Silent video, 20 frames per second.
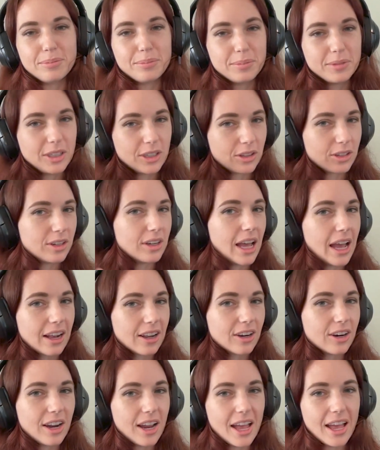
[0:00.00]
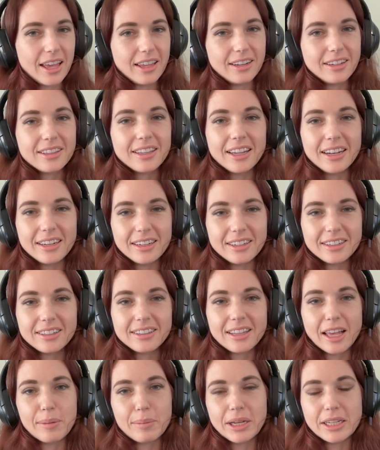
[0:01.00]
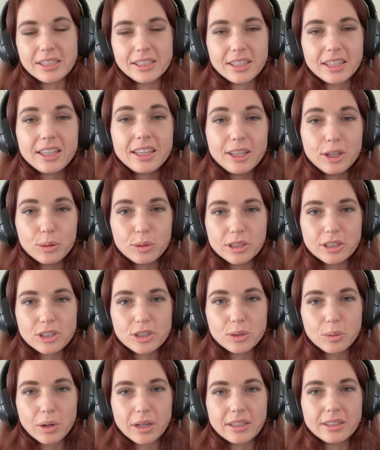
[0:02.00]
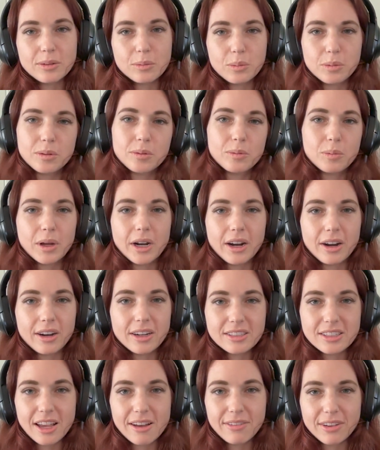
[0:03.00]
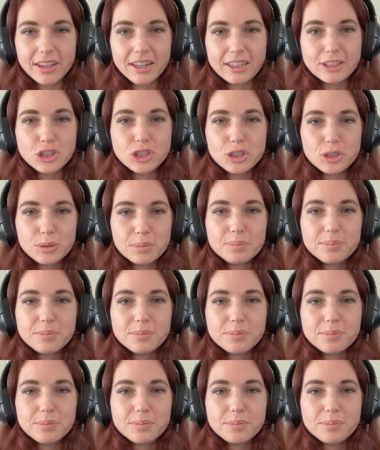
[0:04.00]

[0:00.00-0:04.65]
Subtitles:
near their neck or head, then that might key you into what area is having an issue.